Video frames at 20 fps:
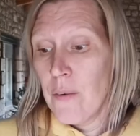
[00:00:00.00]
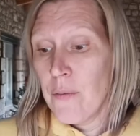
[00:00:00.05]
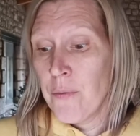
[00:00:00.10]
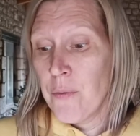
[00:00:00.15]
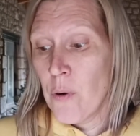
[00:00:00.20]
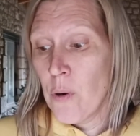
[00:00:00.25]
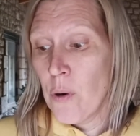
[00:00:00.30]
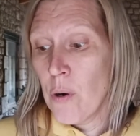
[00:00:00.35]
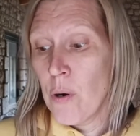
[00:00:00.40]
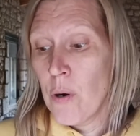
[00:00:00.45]

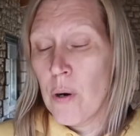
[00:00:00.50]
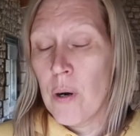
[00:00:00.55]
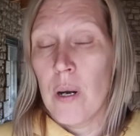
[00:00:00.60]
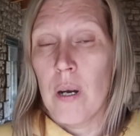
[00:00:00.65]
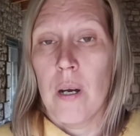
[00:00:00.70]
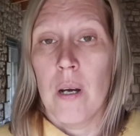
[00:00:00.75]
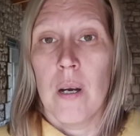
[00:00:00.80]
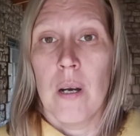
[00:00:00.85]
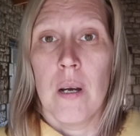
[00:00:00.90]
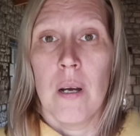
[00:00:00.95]
For
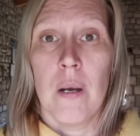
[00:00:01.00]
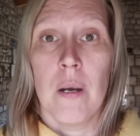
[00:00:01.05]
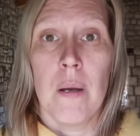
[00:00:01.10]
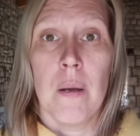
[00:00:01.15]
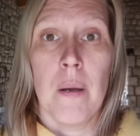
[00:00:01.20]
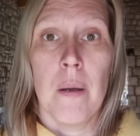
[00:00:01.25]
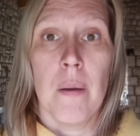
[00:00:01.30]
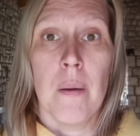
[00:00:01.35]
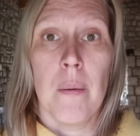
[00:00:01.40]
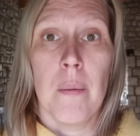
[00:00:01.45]

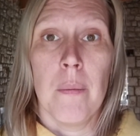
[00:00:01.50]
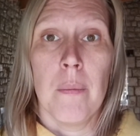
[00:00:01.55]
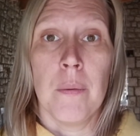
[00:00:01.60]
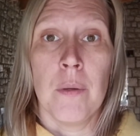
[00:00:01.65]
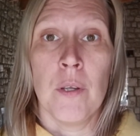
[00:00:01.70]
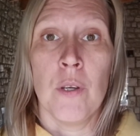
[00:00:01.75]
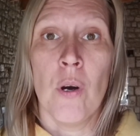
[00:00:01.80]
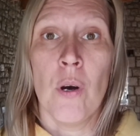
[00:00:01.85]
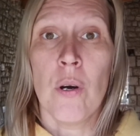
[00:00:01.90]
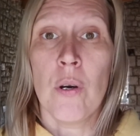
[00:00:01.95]

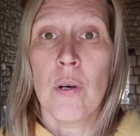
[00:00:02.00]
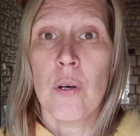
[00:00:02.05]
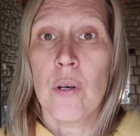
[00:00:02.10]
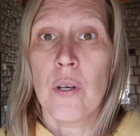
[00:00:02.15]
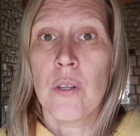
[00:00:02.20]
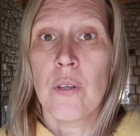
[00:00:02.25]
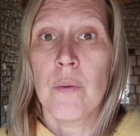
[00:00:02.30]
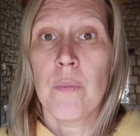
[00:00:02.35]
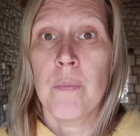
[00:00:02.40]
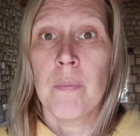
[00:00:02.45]

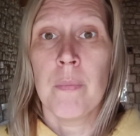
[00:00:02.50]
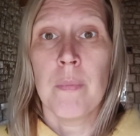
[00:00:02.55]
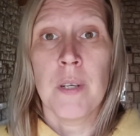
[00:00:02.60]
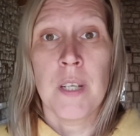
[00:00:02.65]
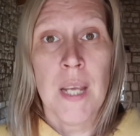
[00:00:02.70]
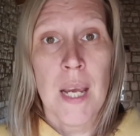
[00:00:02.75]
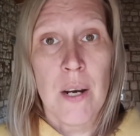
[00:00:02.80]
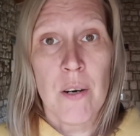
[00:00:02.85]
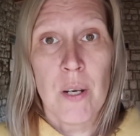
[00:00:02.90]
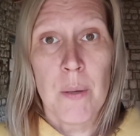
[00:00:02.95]
yogurt,
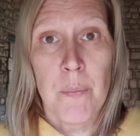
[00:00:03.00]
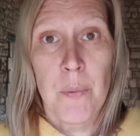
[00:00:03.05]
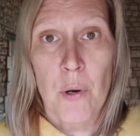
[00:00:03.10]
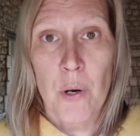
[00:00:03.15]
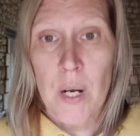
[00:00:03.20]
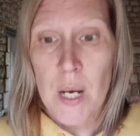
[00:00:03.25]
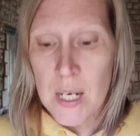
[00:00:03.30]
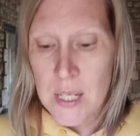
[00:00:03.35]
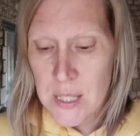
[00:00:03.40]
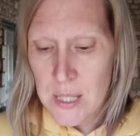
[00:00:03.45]
dairy
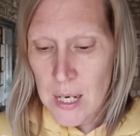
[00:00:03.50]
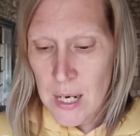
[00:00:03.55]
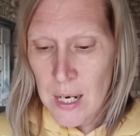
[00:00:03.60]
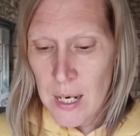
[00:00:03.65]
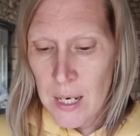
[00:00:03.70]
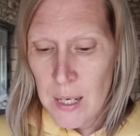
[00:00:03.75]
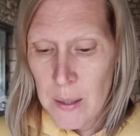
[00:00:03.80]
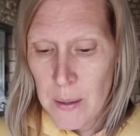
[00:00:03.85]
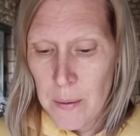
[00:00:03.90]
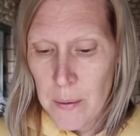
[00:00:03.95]
products,
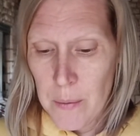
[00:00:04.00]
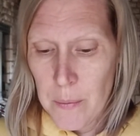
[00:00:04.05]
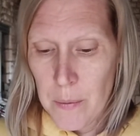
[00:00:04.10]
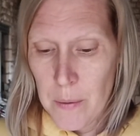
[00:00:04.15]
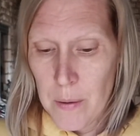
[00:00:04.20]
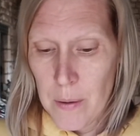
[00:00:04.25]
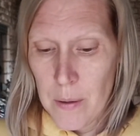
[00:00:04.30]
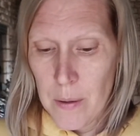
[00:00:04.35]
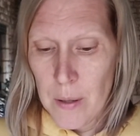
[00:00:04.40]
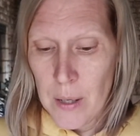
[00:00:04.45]
I
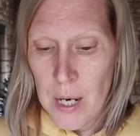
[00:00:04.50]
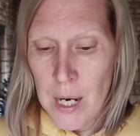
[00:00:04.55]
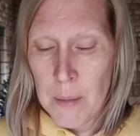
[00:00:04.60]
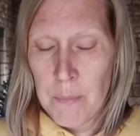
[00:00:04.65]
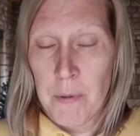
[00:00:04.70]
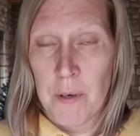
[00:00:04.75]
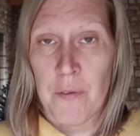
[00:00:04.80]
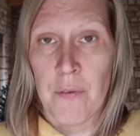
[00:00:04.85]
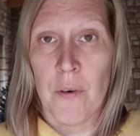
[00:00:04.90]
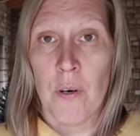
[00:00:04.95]

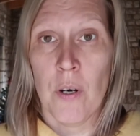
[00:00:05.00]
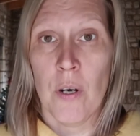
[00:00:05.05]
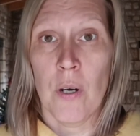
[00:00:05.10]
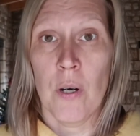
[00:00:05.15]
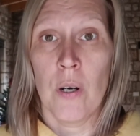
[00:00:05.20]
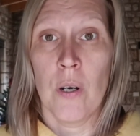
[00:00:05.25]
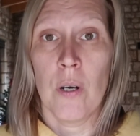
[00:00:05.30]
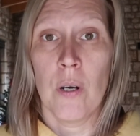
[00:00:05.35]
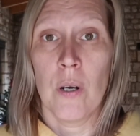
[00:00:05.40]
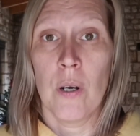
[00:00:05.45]

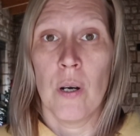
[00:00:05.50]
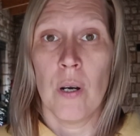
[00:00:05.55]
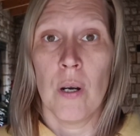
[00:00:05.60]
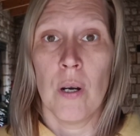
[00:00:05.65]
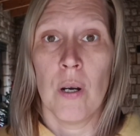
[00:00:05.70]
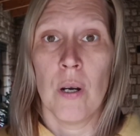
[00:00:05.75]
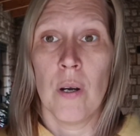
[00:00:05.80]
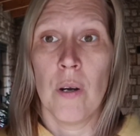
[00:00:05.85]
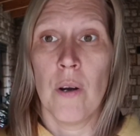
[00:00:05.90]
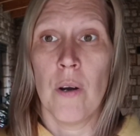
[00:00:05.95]
prefer
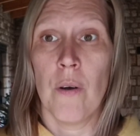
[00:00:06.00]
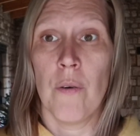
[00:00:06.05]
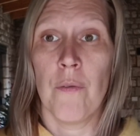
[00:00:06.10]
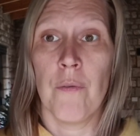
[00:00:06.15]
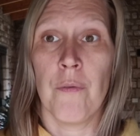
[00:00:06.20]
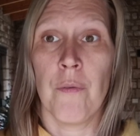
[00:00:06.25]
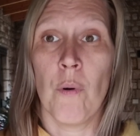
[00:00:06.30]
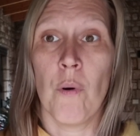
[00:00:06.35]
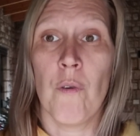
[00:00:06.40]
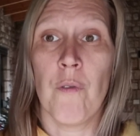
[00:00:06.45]

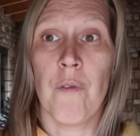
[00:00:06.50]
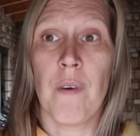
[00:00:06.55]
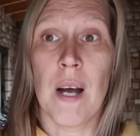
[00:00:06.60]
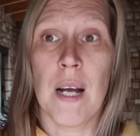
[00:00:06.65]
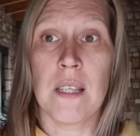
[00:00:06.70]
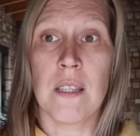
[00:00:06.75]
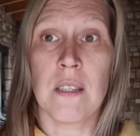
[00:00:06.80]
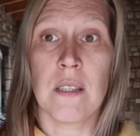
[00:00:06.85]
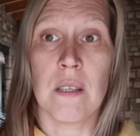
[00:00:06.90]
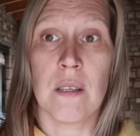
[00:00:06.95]
full
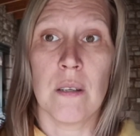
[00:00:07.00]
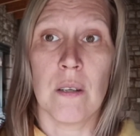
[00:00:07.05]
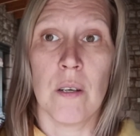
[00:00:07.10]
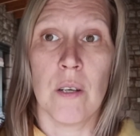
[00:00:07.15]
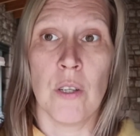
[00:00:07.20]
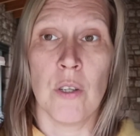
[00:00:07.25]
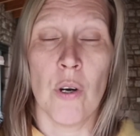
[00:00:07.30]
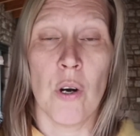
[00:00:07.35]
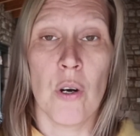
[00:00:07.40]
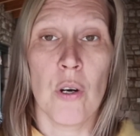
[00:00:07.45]
fat
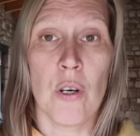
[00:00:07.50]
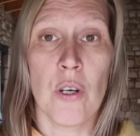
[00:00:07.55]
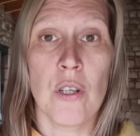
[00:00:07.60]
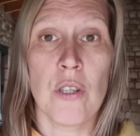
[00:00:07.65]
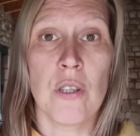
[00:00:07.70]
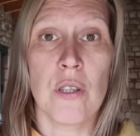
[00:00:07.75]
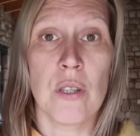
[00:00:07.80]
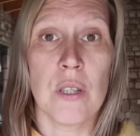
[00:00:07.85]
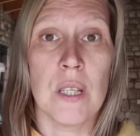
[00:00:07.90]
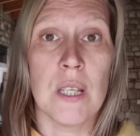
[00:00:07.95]

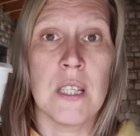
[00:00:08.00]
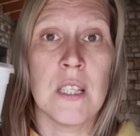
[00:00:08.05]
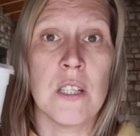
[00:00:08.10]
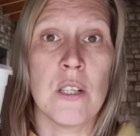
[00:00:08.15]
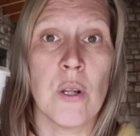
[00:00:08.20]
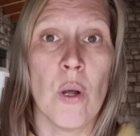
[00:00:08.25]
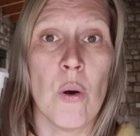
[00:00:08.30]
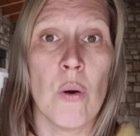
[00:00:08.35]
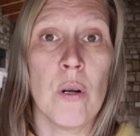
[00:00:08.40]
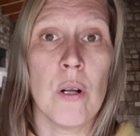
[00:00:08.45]
yogurt. This
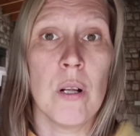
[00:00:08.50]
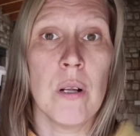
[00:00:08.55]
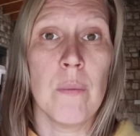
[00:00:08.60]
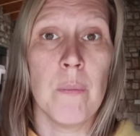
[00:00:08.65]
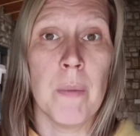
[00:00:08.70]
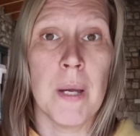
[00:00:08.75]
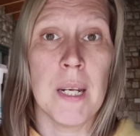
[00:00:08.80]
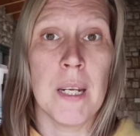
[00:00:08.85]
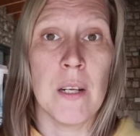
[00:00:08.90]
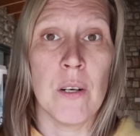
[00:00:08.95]
is local,
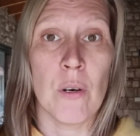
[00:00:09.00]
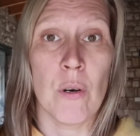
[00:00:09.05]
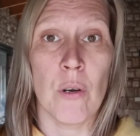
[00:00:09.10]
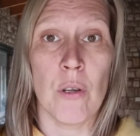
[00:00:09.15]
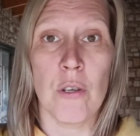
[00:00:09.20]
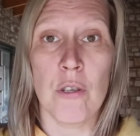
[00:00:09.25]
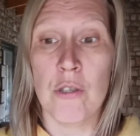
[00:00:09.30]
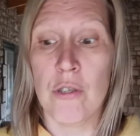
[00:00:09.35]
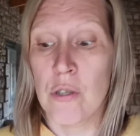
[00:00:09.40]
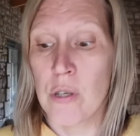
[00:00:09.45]
made in
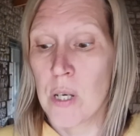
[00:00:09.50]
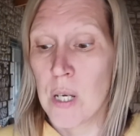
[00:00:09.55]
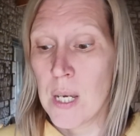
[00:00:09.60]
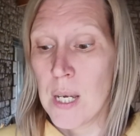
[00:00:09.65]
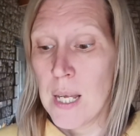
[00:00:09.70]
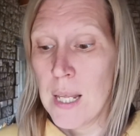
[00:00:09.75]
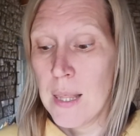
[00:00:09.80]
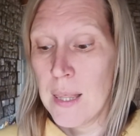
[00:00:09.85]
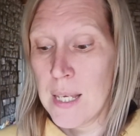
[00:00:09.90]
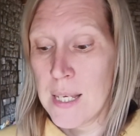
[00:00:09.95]
Rhodos.
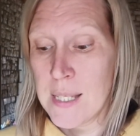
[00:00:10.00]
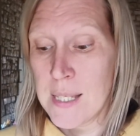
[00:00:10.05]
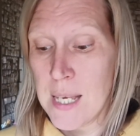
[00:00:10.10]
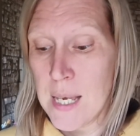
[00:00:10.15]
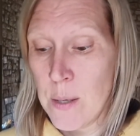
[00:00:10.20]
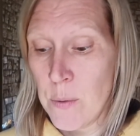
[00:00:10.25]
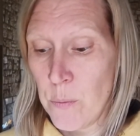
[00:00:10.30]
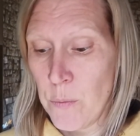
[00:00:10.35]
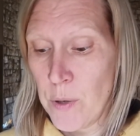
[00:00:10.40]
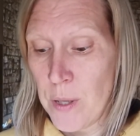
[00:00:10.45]
The
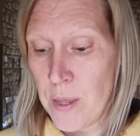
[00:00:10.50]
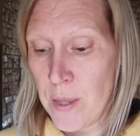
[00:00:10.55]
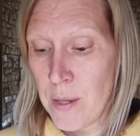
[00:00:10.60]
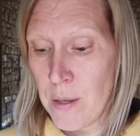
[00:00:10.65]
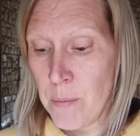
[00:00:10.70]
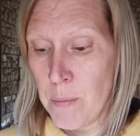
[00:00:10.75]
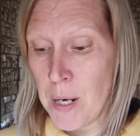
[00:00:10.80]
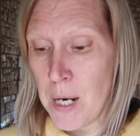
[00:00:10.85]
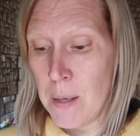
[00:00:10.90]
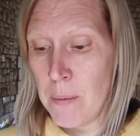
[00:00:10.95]
same with
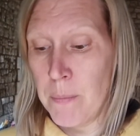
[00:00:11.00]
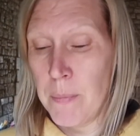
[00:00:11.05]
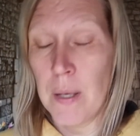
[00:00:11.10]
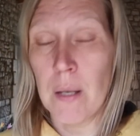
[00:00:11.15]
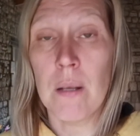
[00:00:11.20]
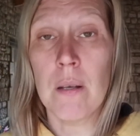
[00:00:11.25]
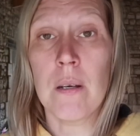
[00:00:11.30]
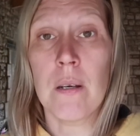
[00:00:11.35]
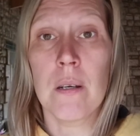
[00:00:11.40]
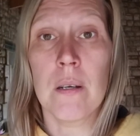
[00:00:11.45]
my
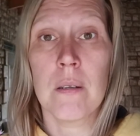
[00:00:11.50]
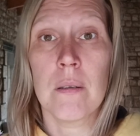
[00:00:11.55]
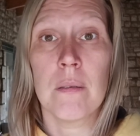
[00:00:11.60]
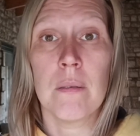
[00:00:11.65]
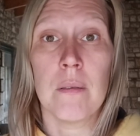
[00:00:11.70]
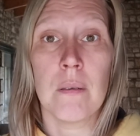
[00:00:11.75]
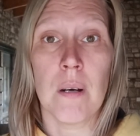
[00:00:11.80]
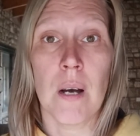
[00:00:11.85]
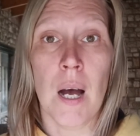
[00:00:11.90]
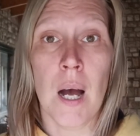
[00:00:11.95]
milk,
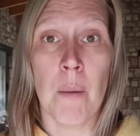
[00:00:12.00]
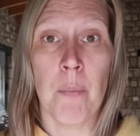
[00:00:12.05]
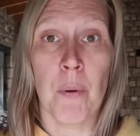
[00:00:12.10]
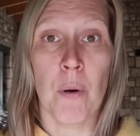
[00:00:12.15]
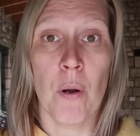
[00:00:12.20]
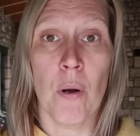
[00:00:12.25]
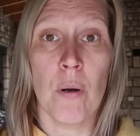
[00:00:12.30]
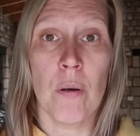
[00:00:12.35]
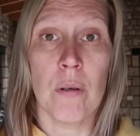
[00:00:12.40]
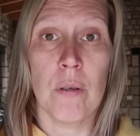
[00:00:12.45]

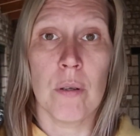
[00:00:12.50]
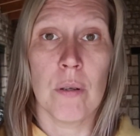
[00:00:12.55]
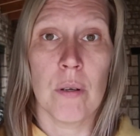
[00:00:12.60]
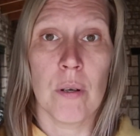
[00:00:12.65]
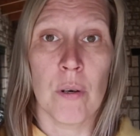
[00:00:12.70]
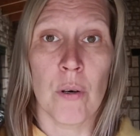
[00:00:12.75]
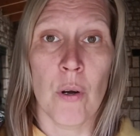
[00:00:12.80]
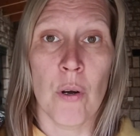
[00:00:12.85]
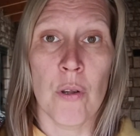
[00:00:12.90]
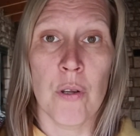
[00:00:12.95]
Apollo,
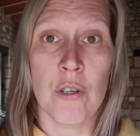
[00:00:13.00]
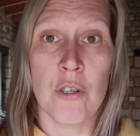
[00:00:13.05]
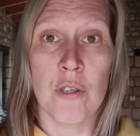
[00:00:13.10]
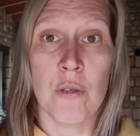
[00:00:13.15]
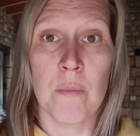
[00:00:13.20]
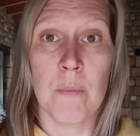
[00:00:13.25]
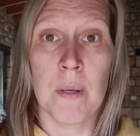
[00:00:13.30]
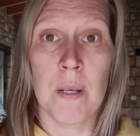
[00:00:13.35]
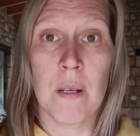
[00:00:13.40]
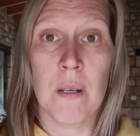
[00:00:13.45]

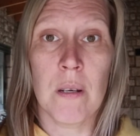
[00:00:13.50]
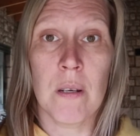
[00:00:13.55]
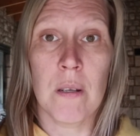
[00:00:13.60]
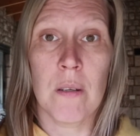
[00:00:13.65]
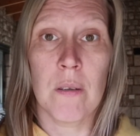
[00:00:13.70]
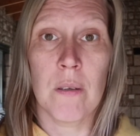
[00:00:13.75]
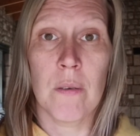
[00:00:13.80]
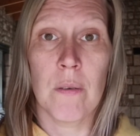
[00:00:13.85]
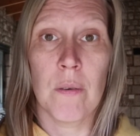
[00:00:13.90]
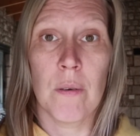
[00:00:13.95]
Rhodos milk,
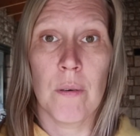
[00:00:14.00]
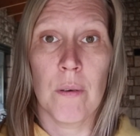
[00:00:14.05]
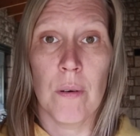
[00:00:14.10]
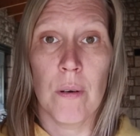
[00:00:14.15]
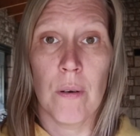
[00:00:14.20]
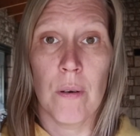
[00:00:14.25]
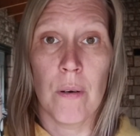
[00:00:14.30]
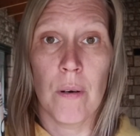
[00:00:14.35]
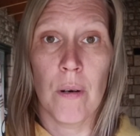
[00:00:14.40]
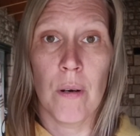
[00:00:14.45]

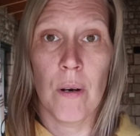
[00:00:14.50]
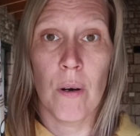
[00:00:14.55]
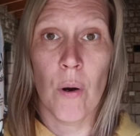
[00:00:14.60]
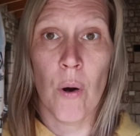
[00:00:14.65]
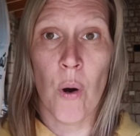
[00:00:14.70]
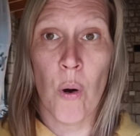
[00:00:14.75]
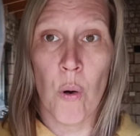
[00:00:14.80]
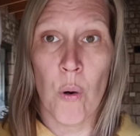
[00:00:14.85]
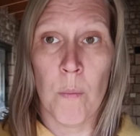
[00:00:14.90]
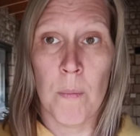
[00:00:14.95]

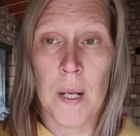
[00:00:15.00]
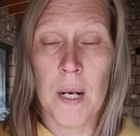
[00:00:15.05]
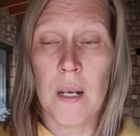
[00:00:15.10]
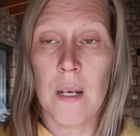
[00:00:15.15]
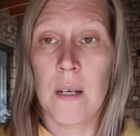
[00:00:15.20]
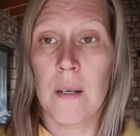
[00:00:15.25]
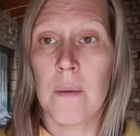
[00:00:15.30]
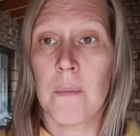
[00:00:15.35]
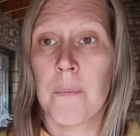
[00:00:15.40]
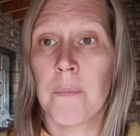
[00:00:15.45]
whole
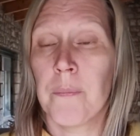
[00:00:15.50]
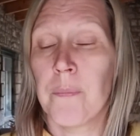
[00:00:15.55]
milk.